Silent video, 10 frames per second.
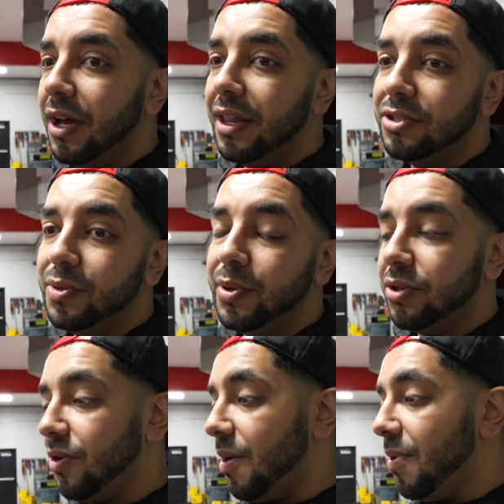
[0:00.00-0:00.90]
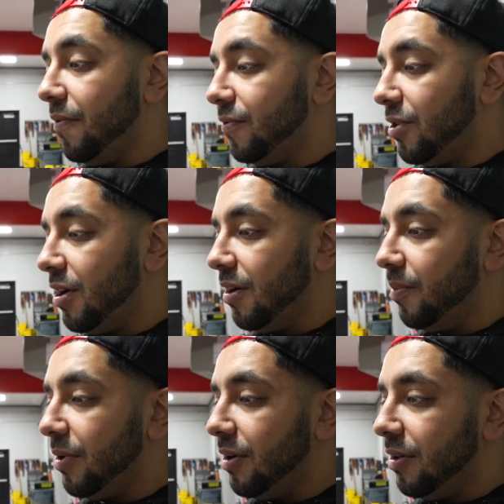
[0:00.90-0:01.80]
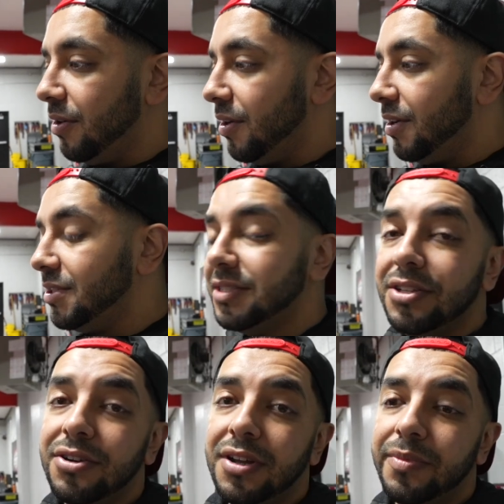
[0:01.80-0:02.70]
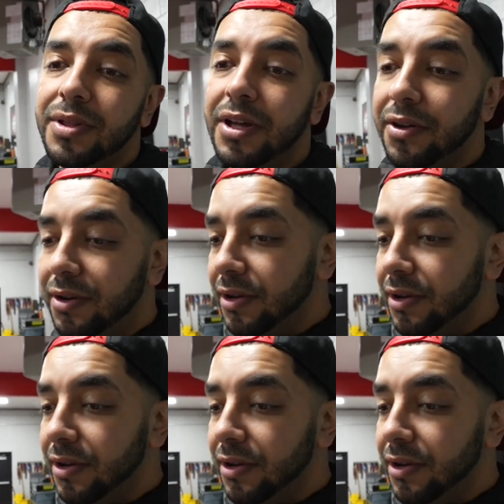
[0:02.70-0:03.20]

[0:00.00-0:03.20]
Unless you put the right muffler on it, but still going to be loud.